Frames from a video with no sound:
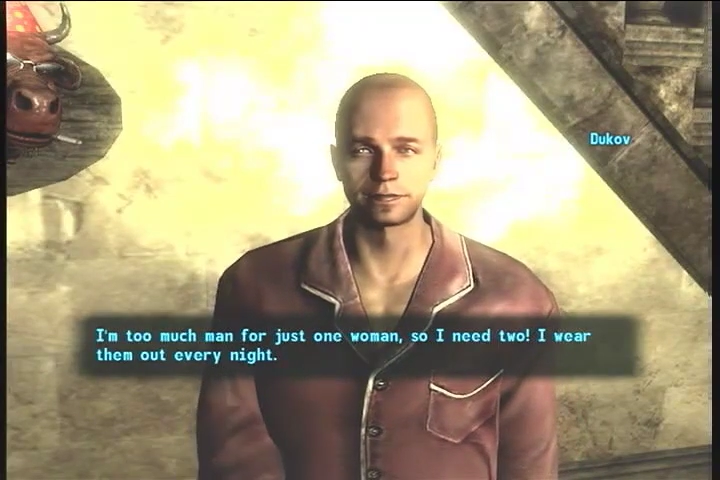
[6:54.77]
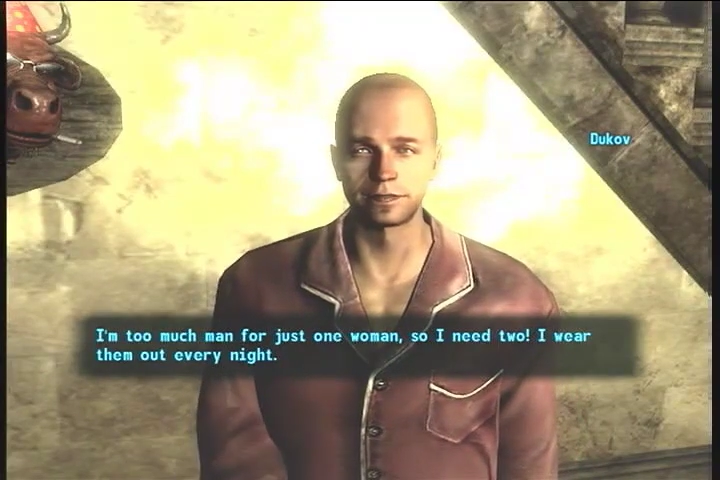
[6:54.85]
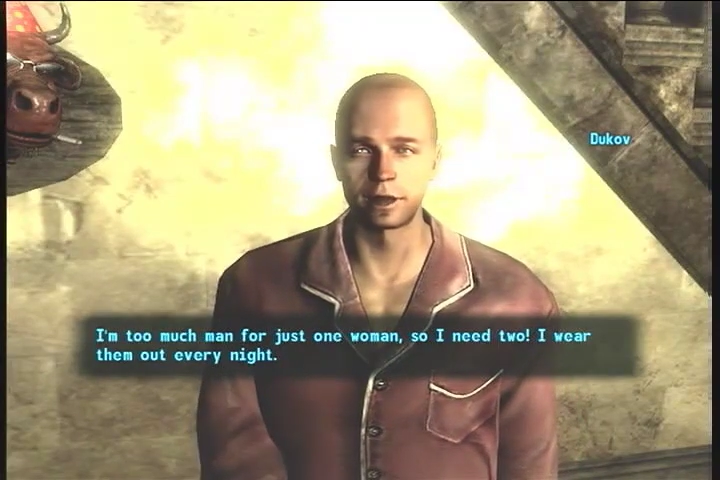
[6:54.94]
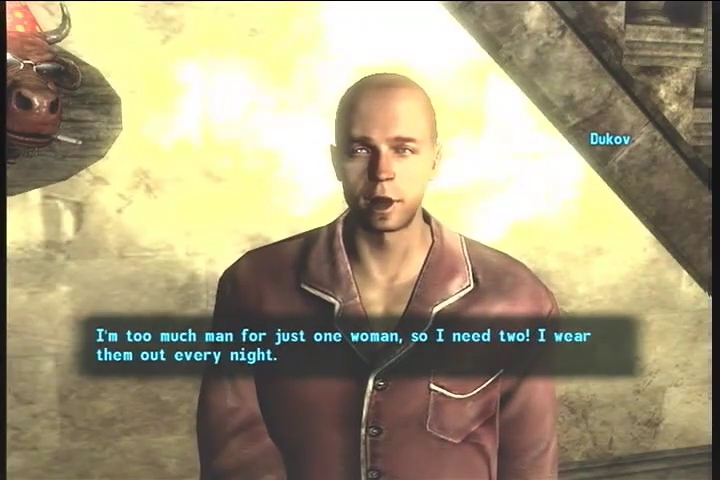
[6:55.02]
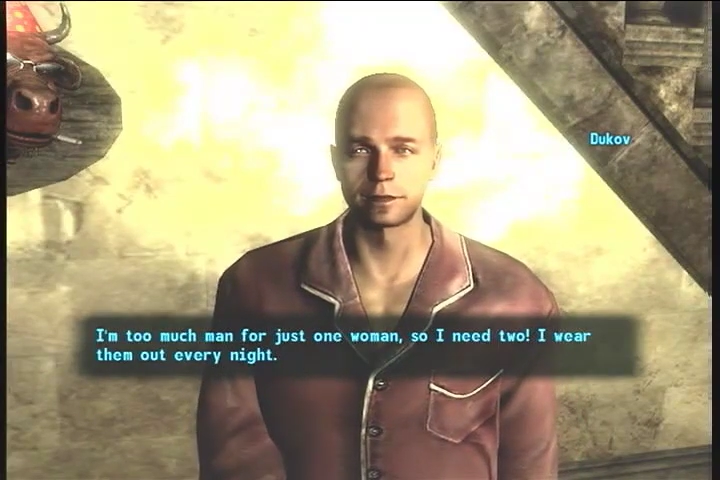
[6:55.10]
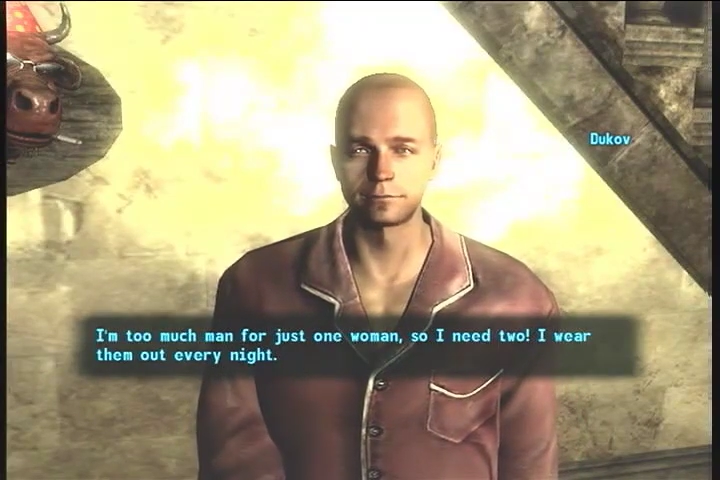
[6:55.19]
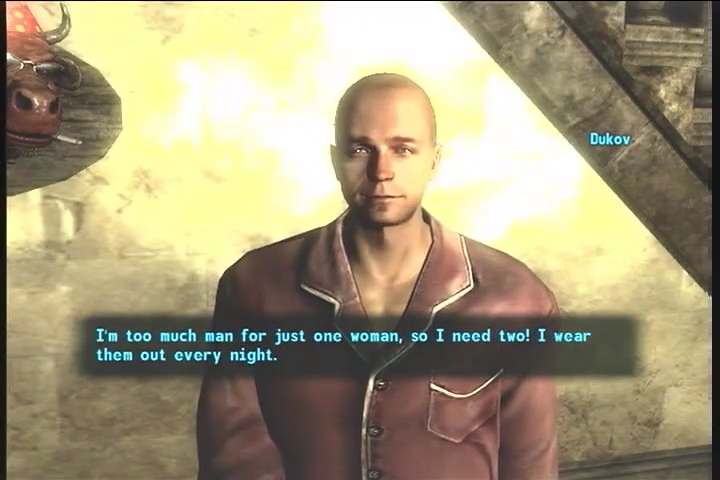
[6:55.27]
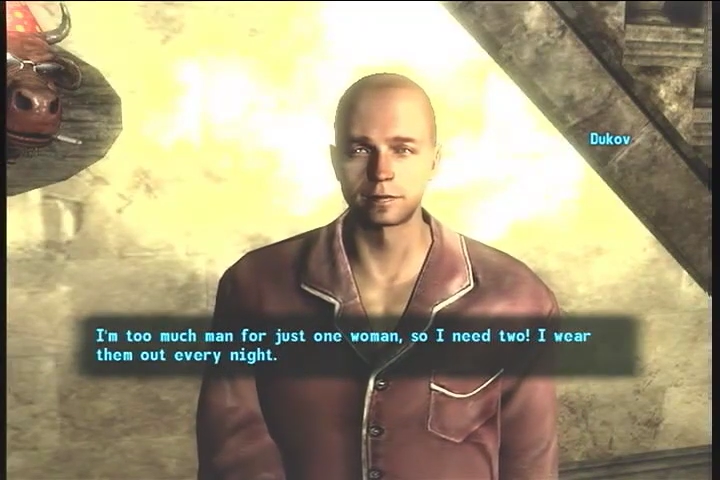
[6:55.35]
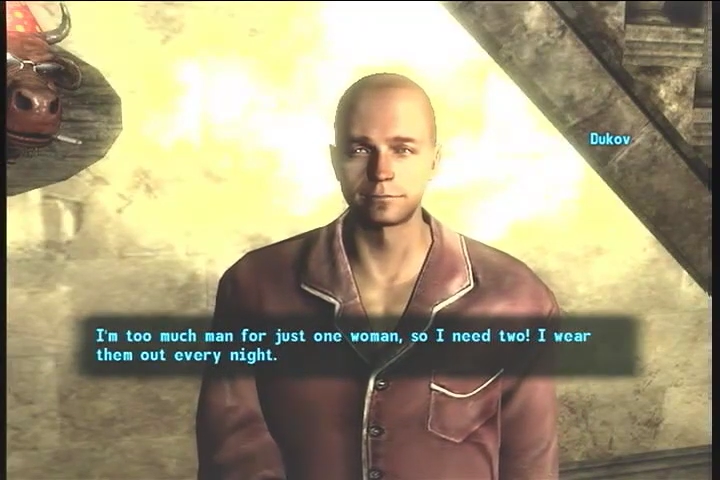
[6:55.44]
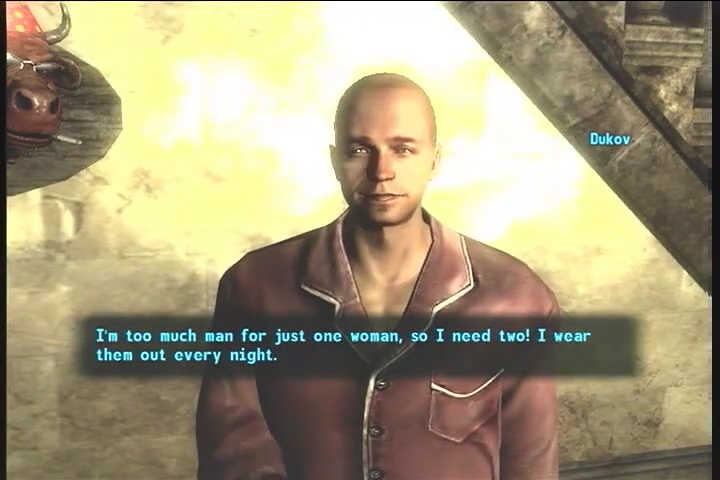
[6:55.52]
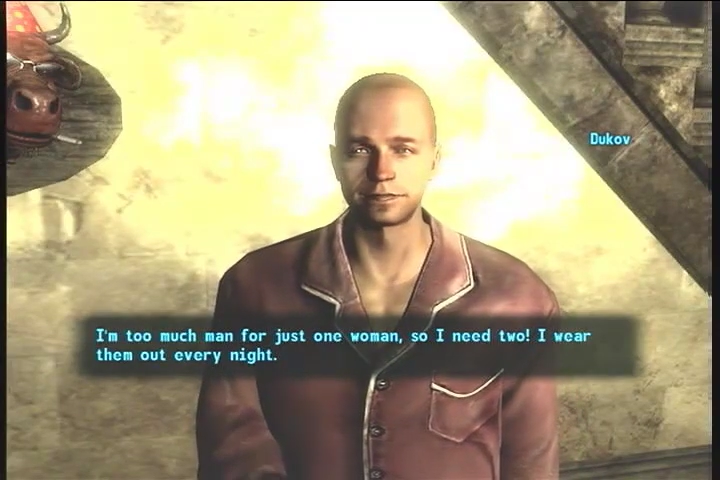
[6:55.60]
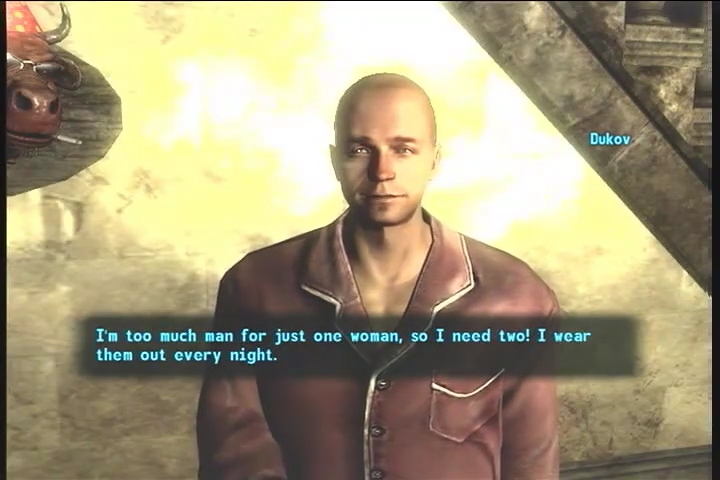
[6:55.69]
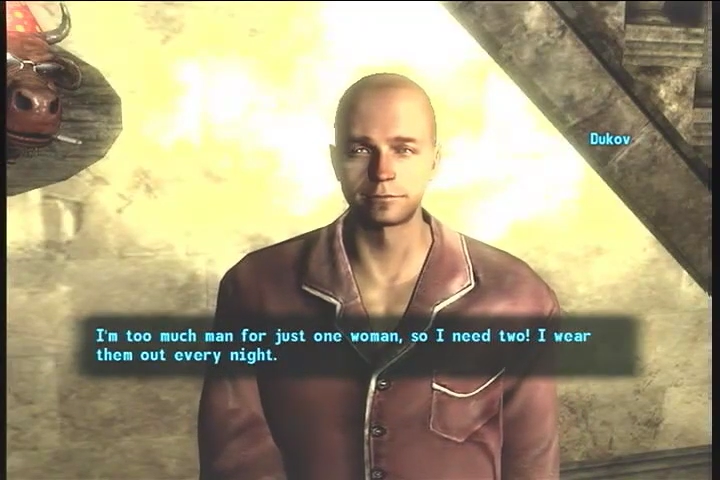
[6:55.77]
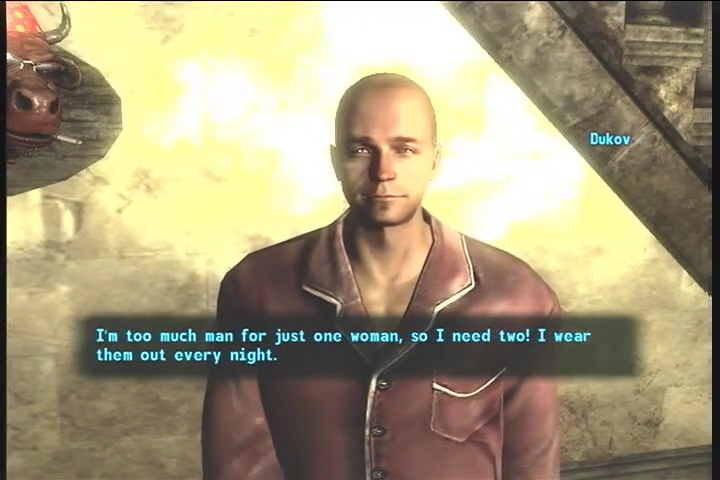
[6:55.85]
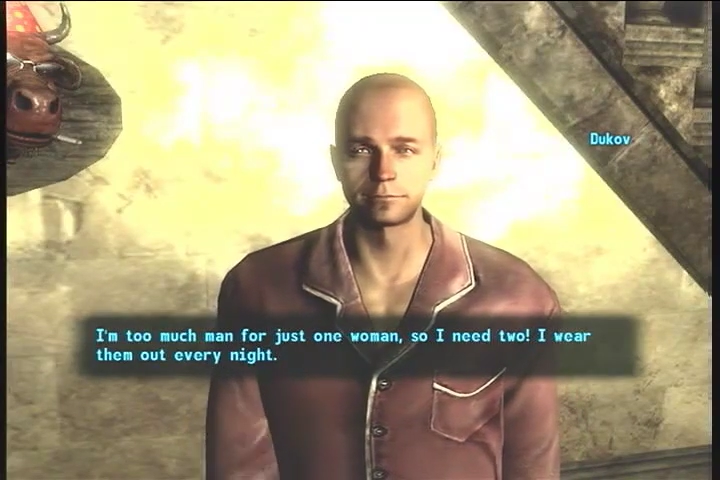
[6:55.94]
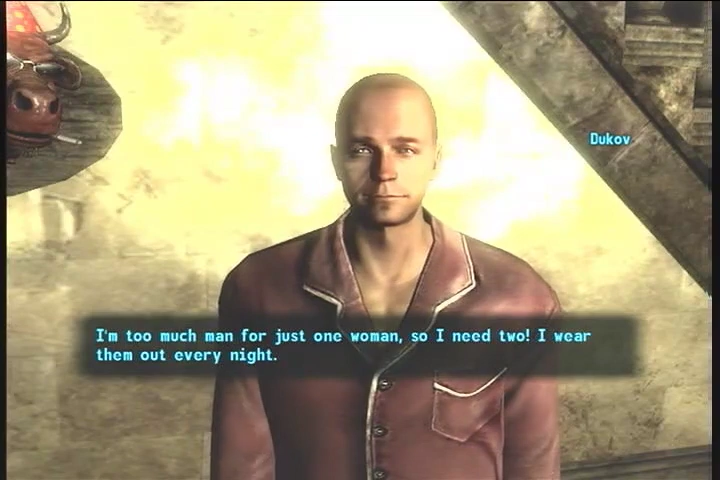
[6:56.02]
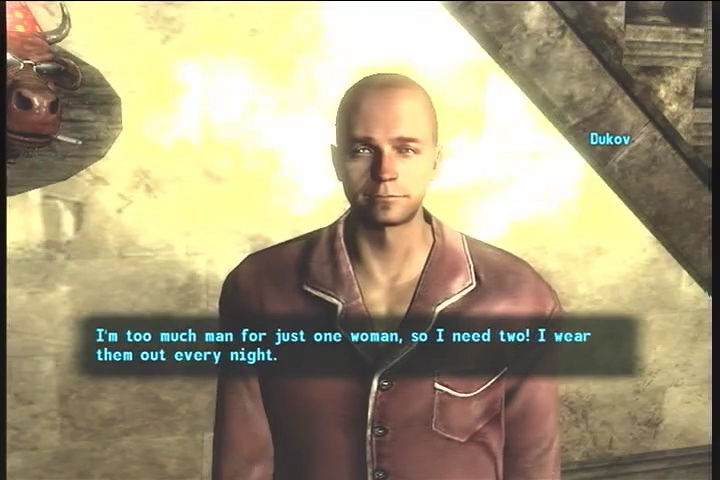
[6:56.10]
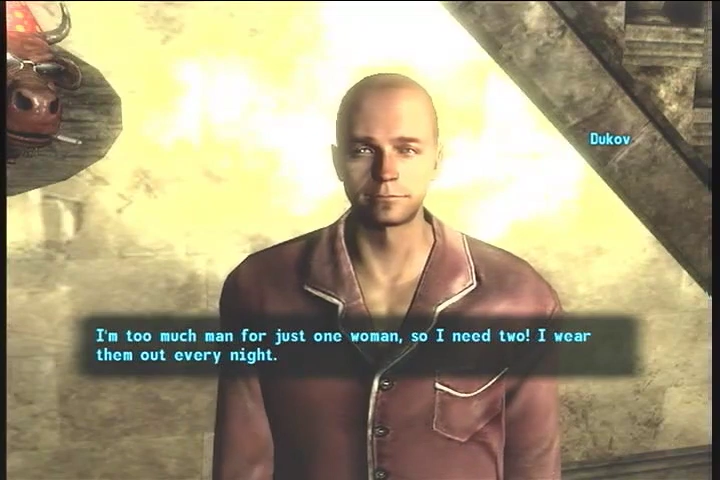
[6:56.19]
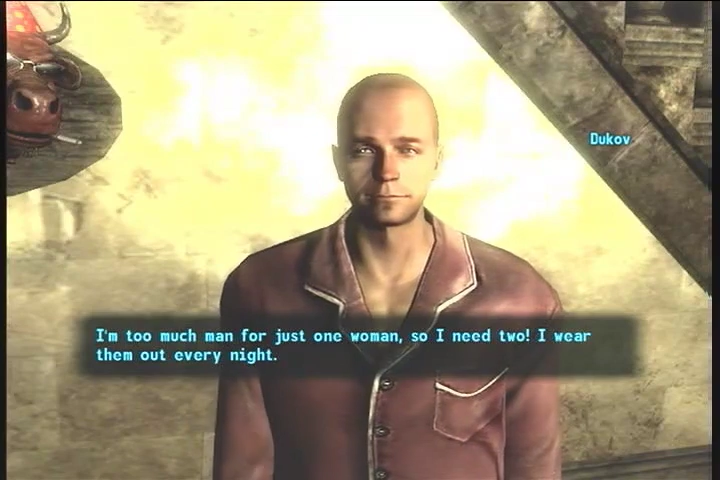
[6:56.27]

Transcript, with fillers: so I need two!